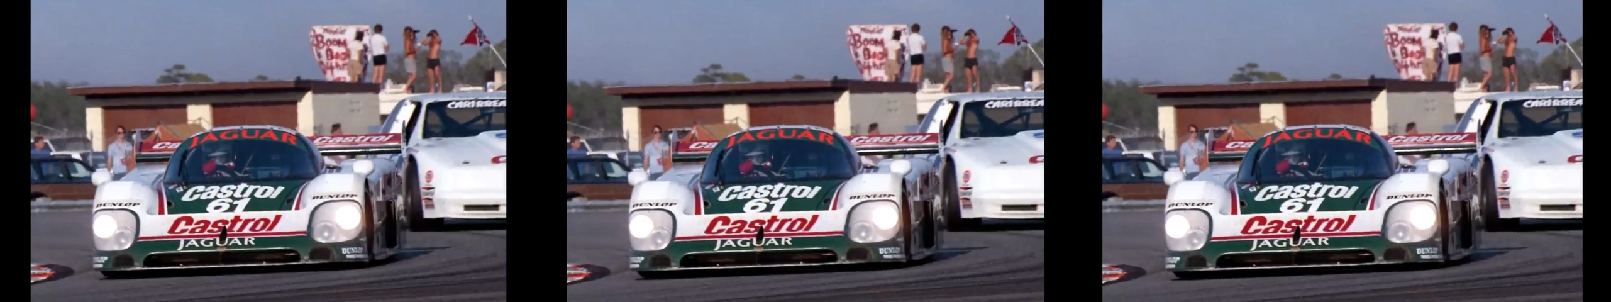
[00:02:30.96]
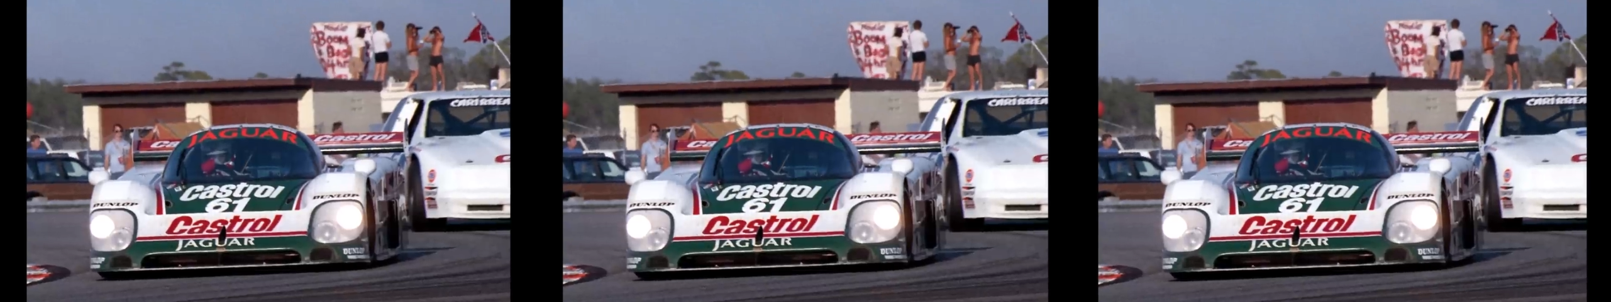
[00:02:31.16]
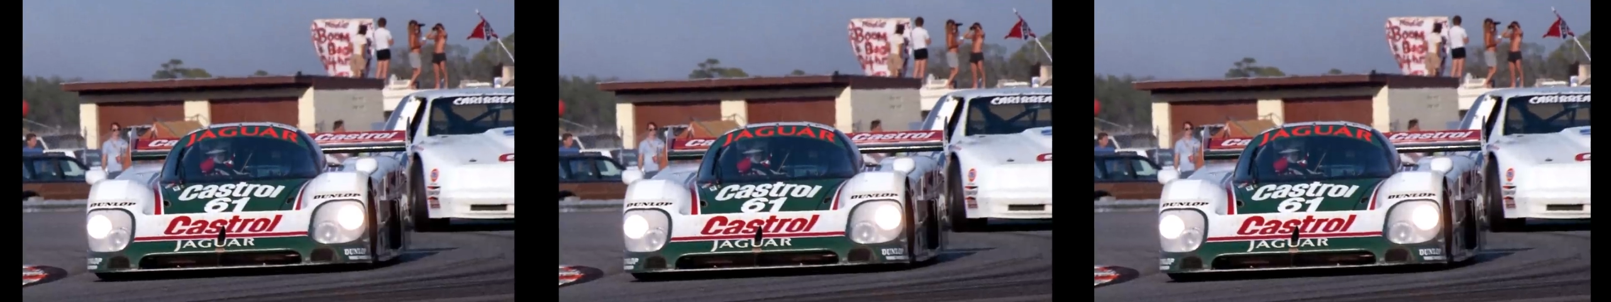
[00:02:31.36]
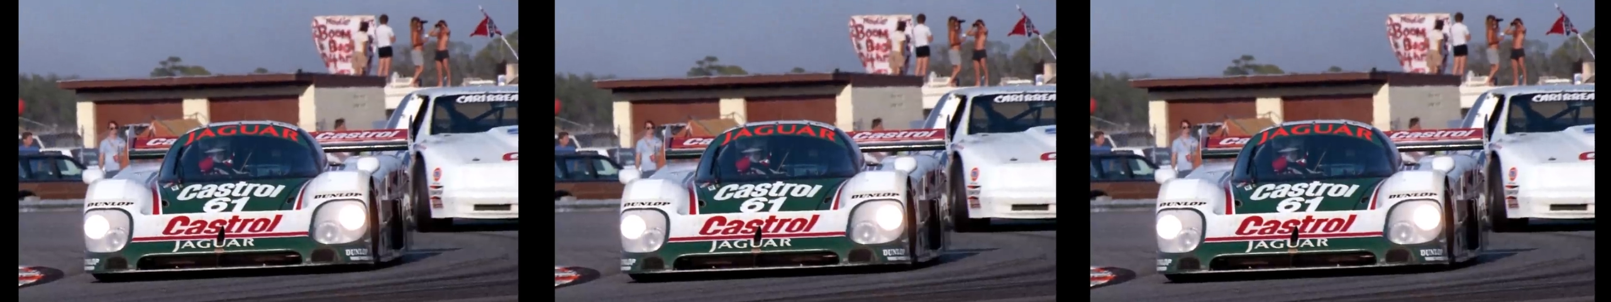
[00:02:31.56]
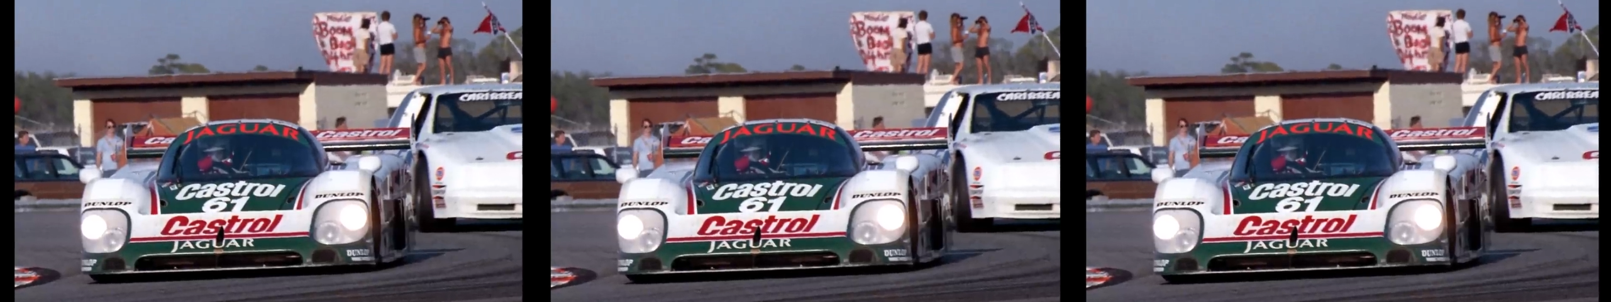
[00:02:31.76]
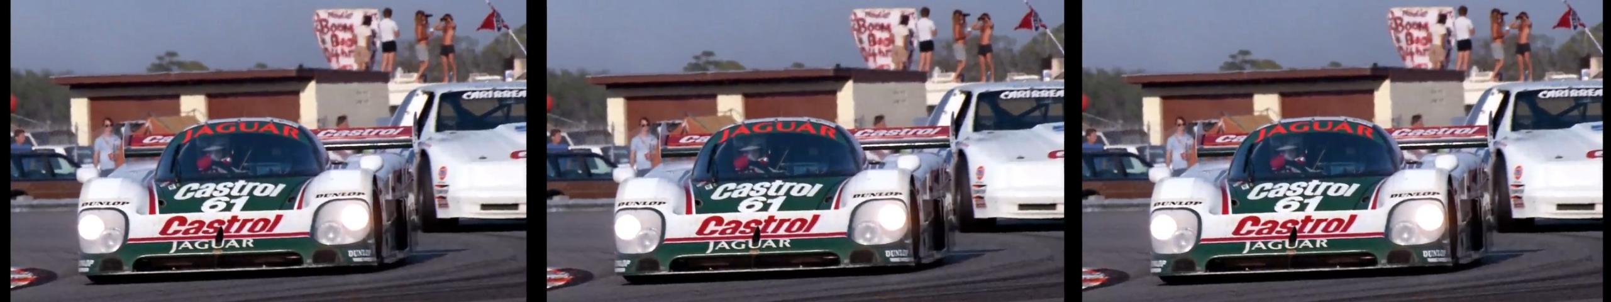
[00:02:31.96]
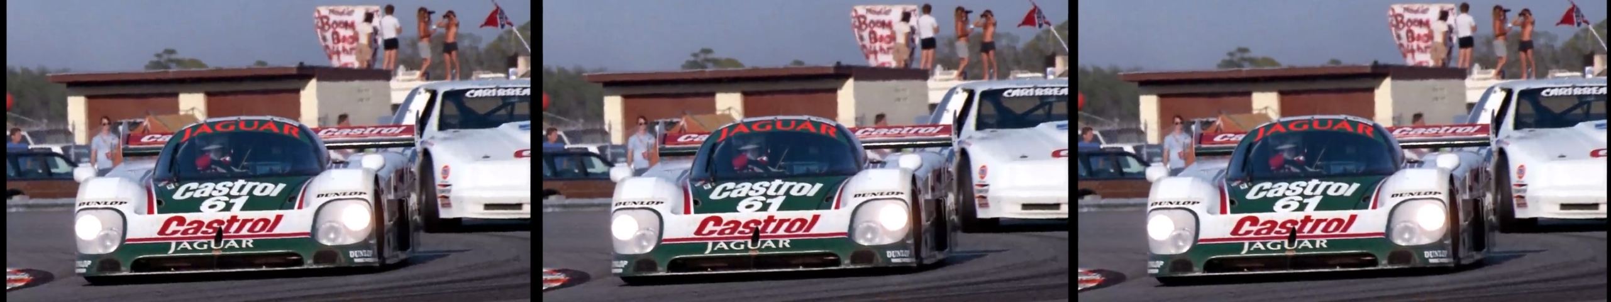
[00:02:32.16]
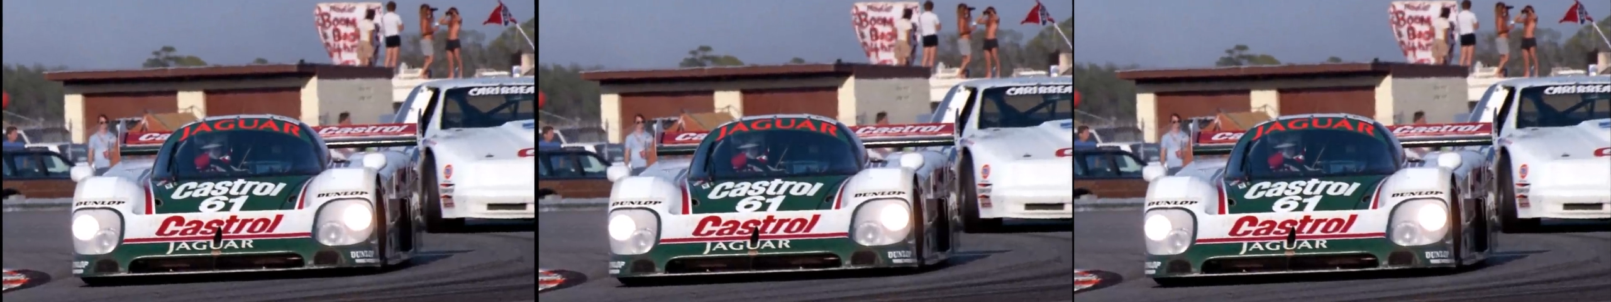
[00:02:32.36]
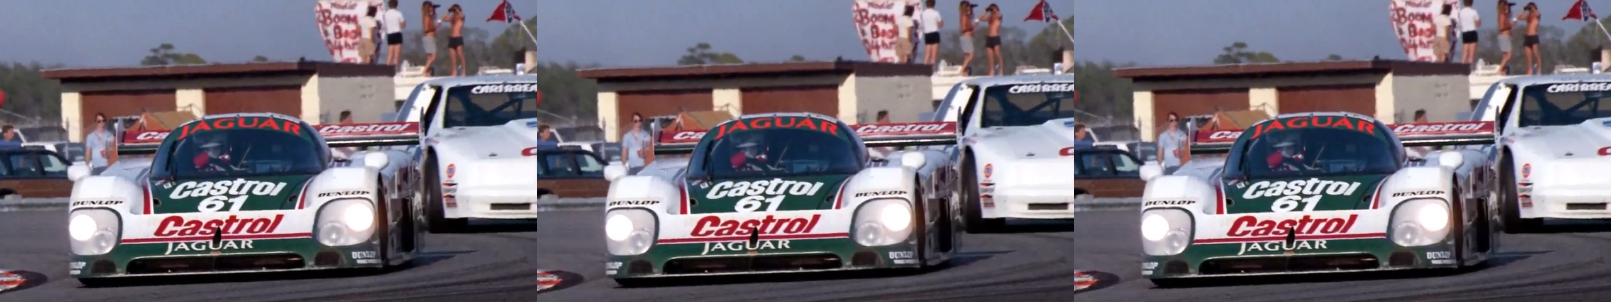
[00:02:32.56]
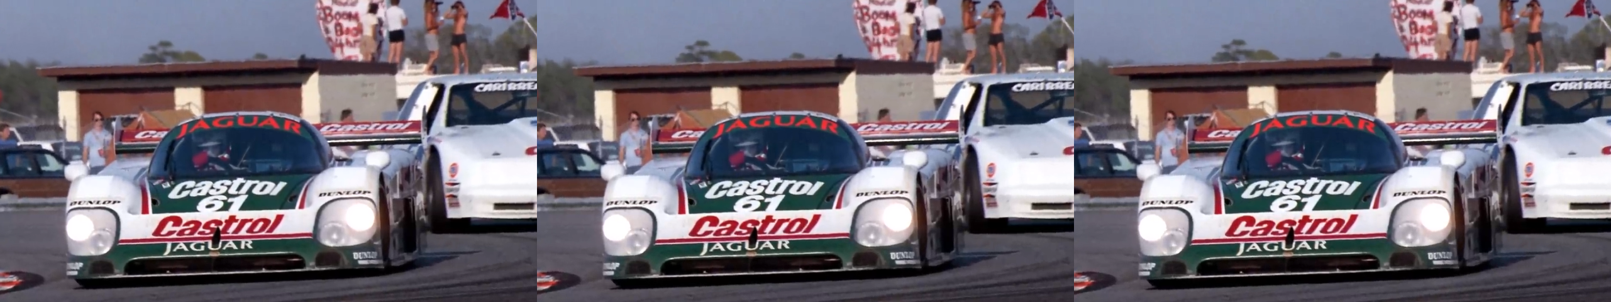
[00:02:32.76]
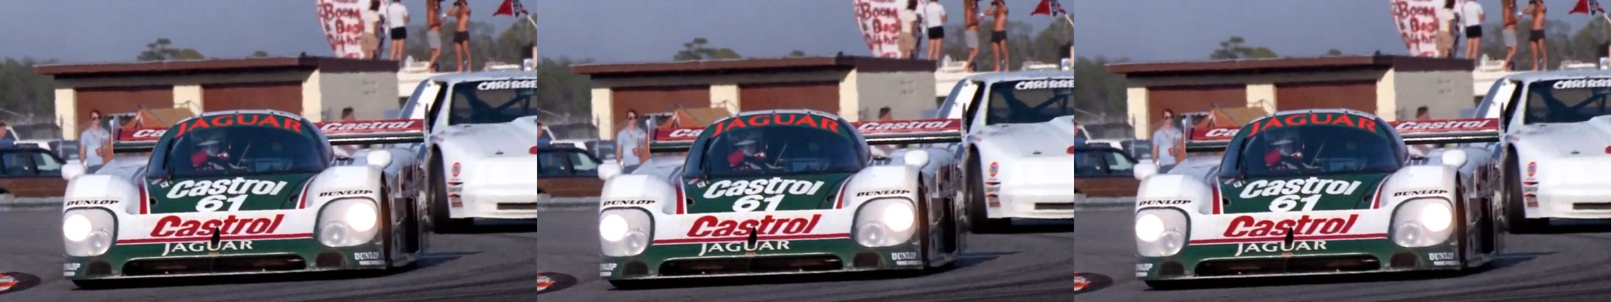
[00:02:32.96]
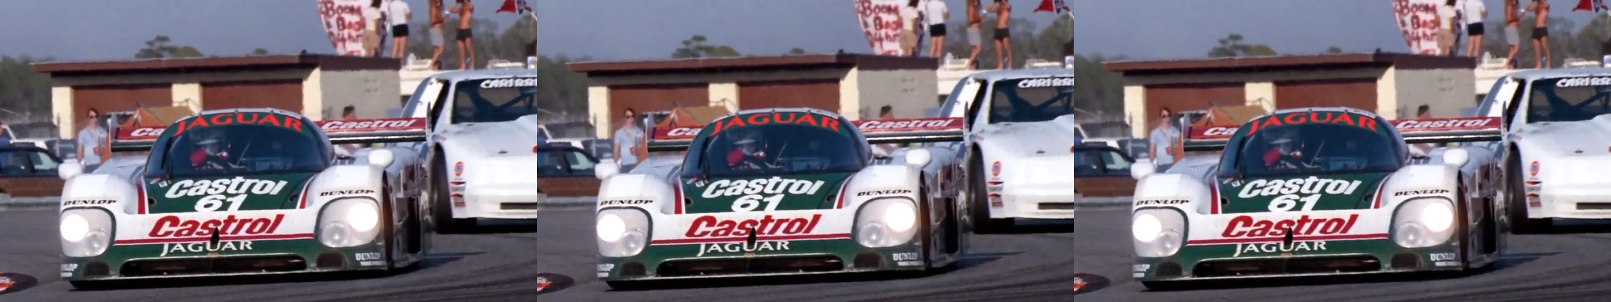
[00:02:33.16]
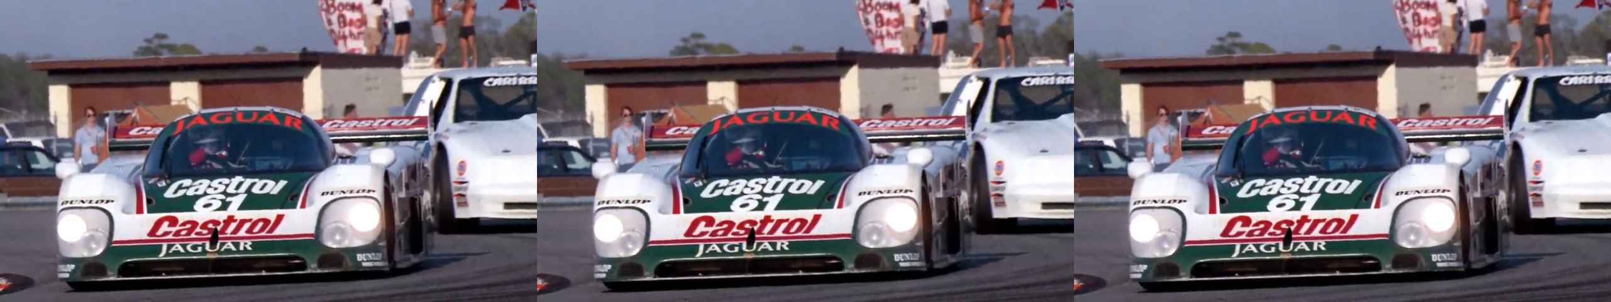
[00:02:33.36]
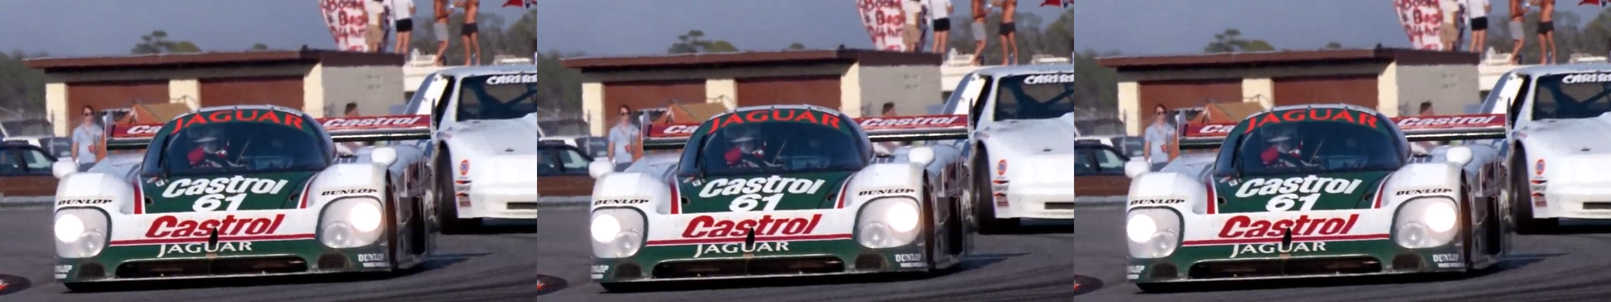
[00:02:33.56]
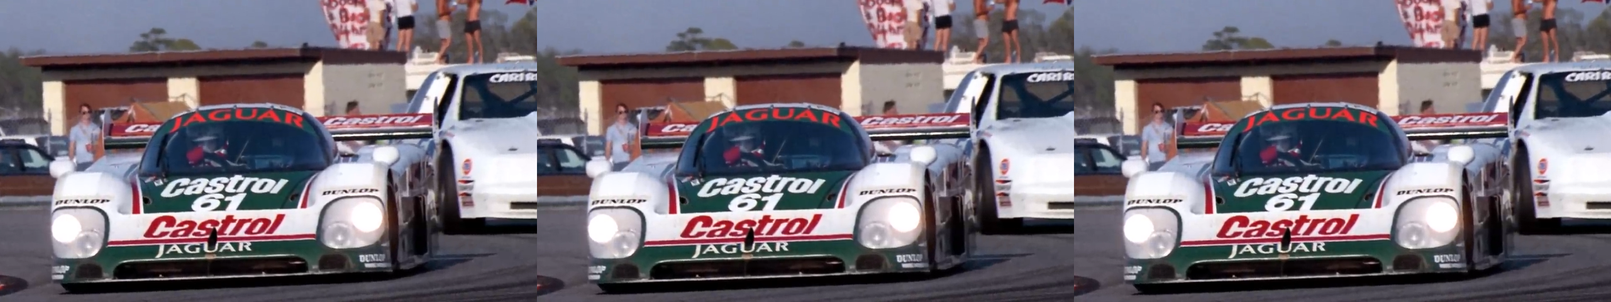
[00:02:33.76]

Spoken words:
No face is visible, so there are no lips to read.